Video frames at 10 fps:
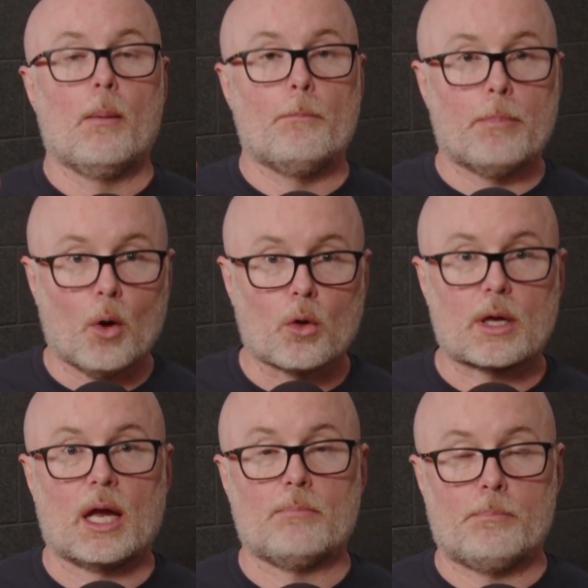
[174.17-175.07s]
bulk
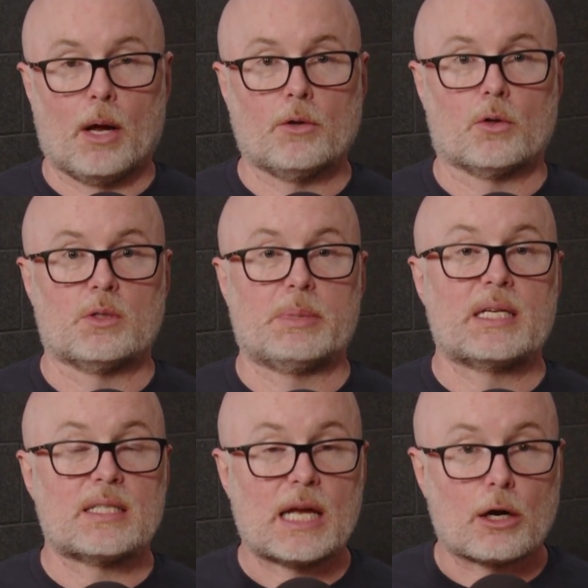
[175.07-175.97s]
and bundles
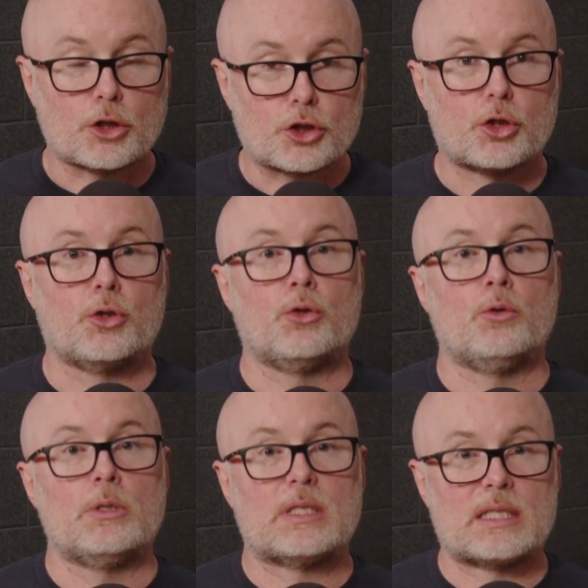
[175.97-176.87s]
because they are
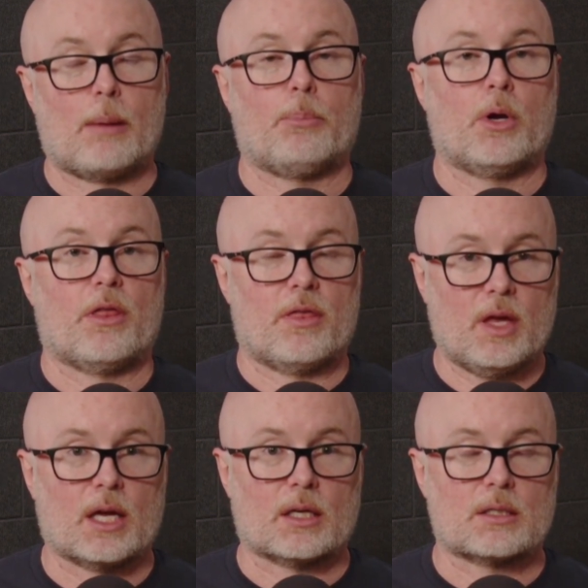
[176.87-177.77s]
two separate
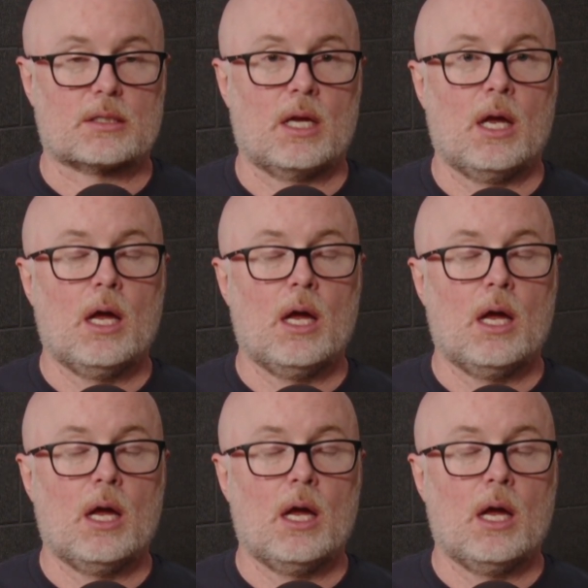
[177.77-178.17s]
things.